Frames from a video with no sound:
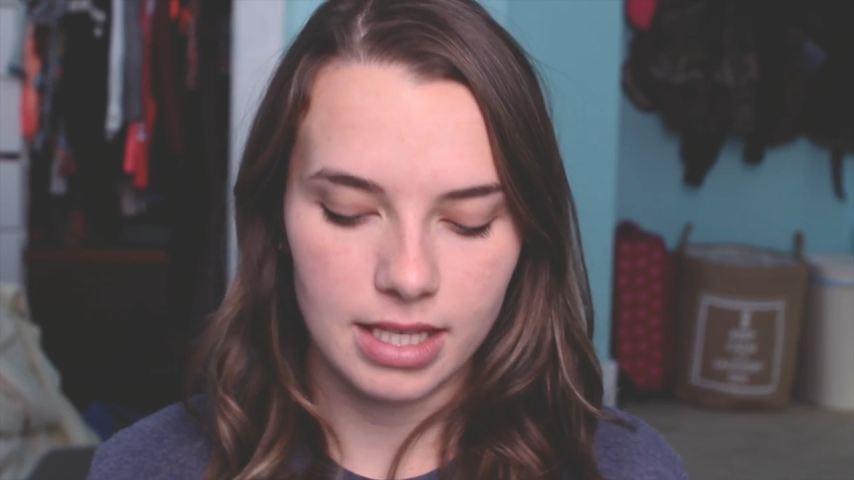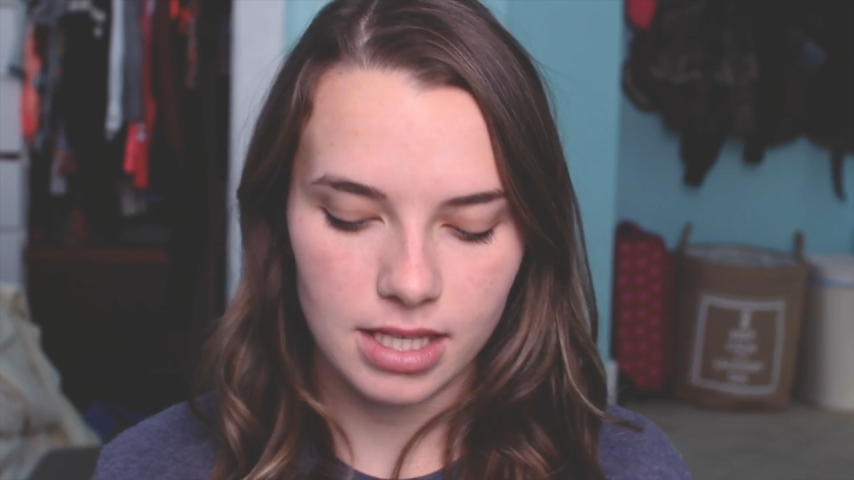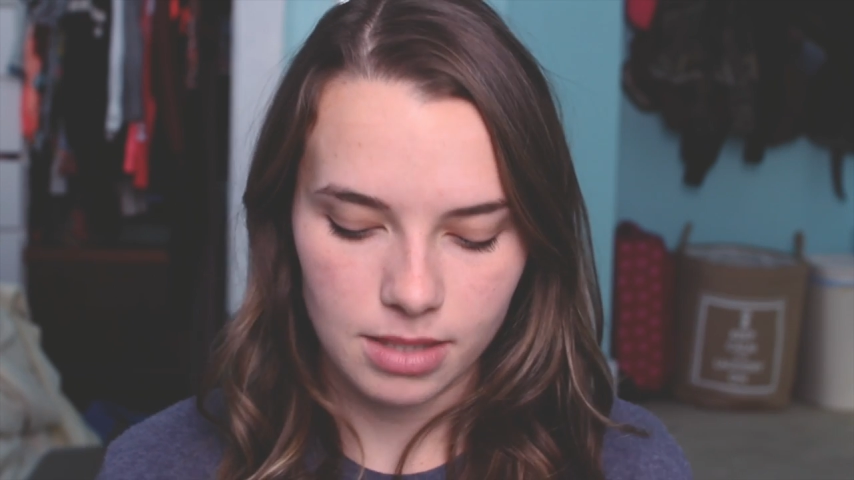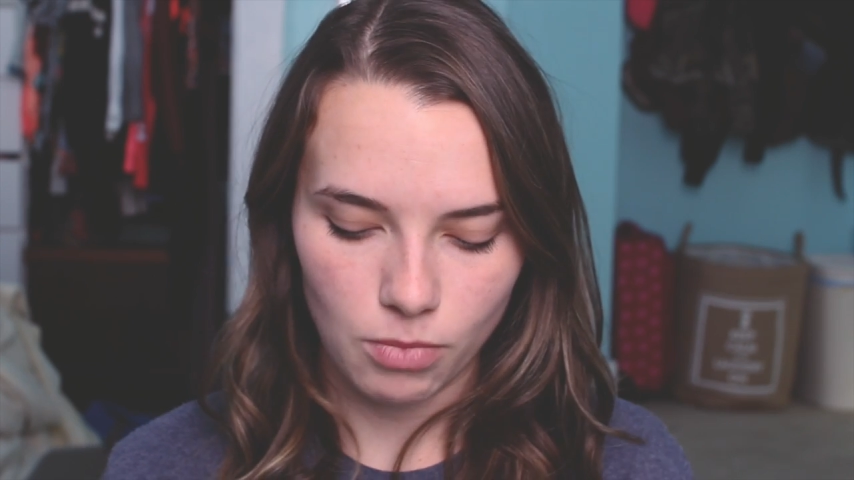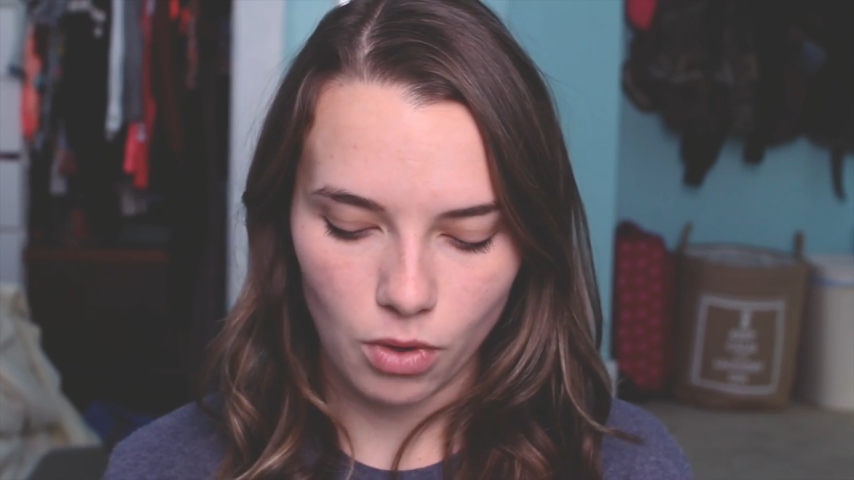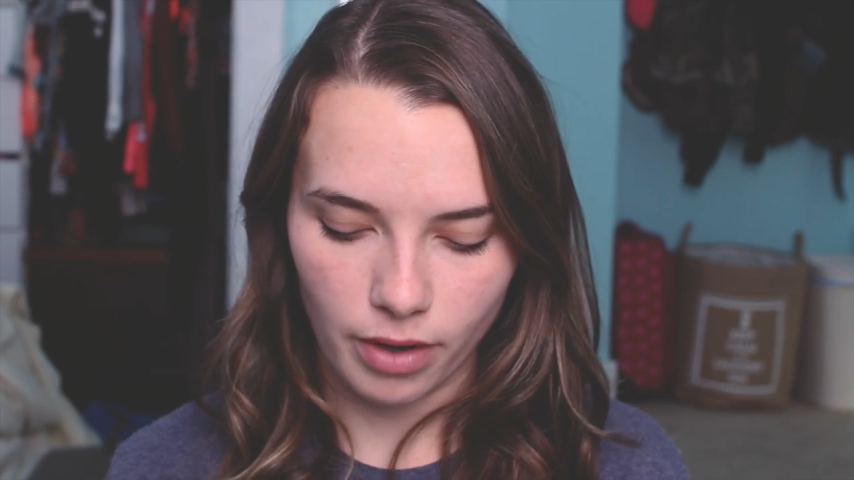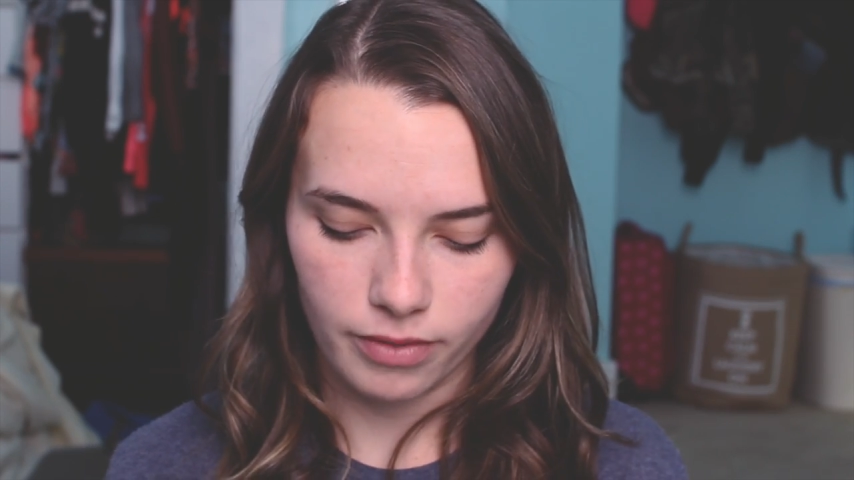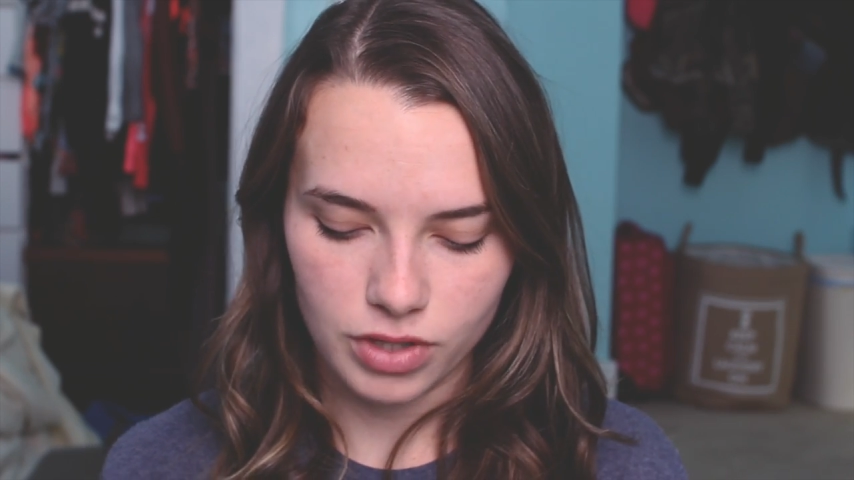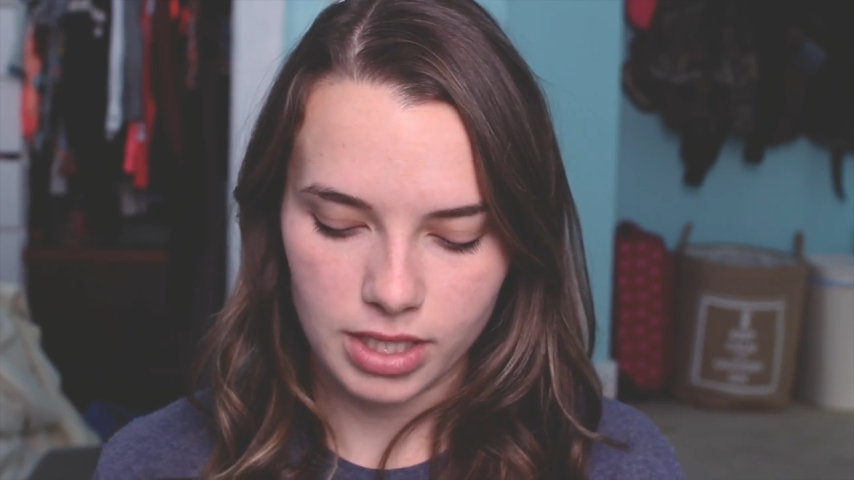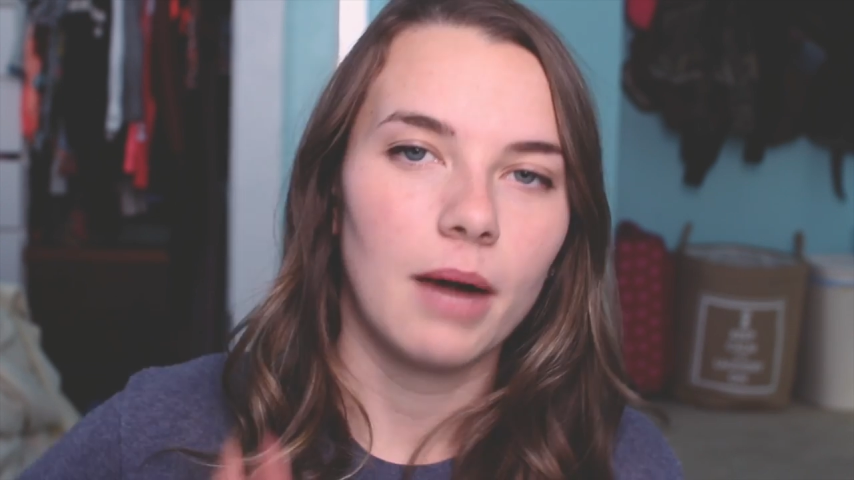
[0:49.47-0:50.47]
This is more
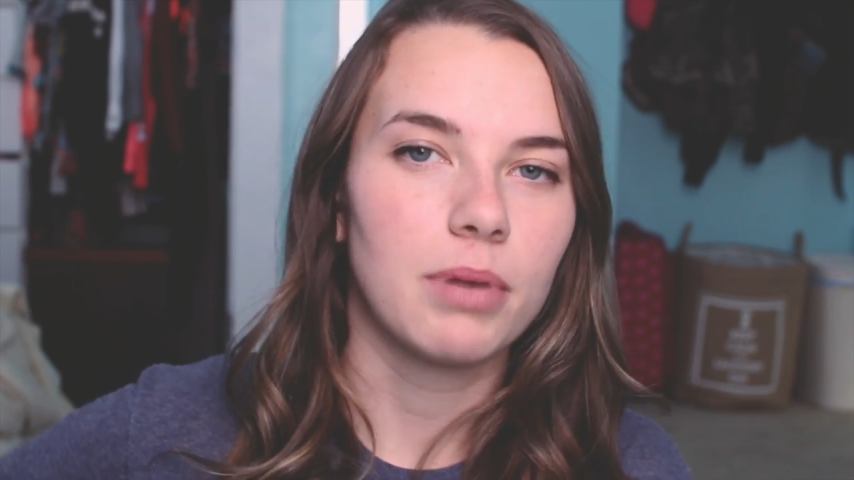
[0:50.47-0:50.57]
of just a